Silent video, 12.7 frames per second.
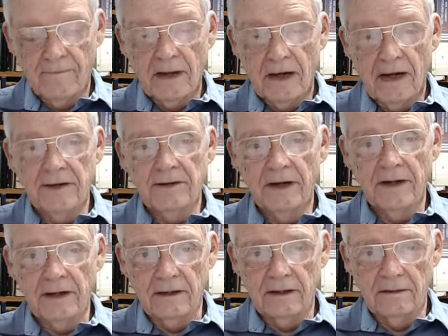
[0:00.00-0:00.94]
I take
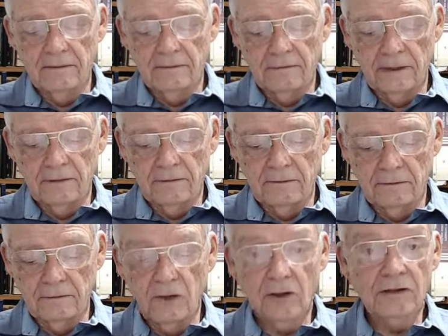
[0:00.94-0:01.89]
it.
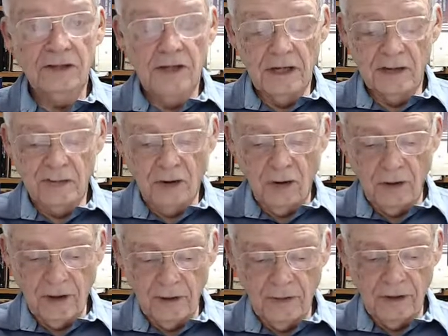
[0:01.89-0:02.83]
We'll see as we go
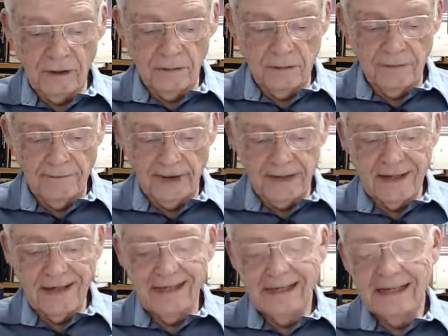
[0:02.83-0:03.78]
that
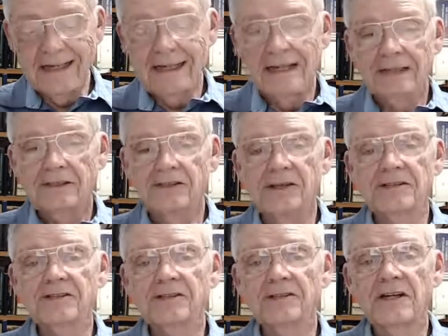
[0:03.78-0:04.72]
the
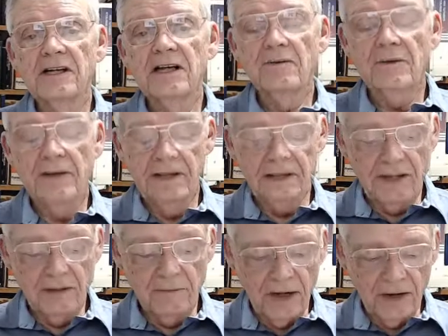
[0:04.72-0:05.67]
Jesus dealing with these
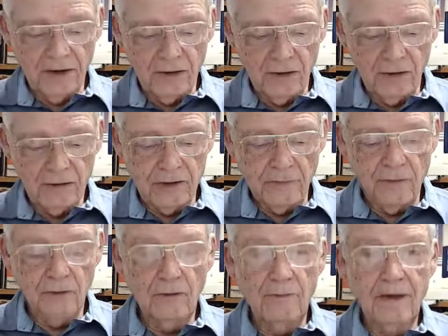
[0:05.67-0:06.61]
kingmakers goes up
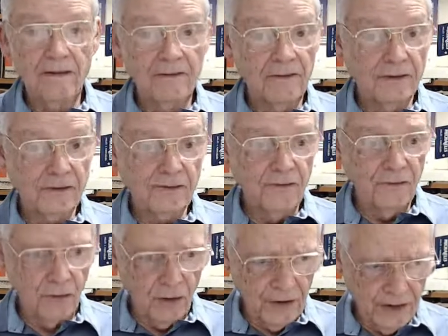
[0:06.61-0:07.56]
to about verse
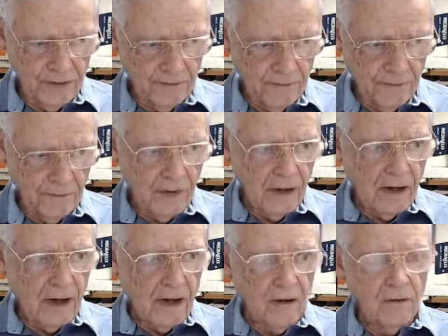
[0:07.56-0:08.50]
40.
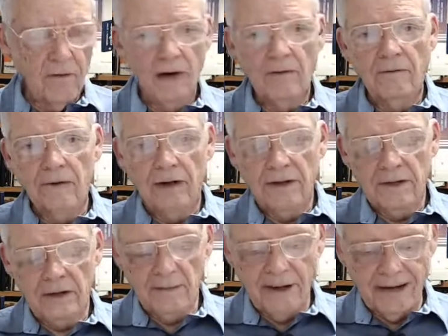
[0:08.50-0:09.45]
We'll get there
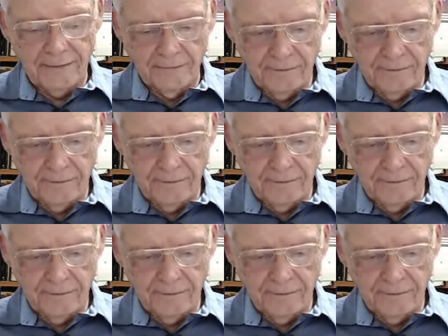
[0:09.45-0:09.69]
in a minute.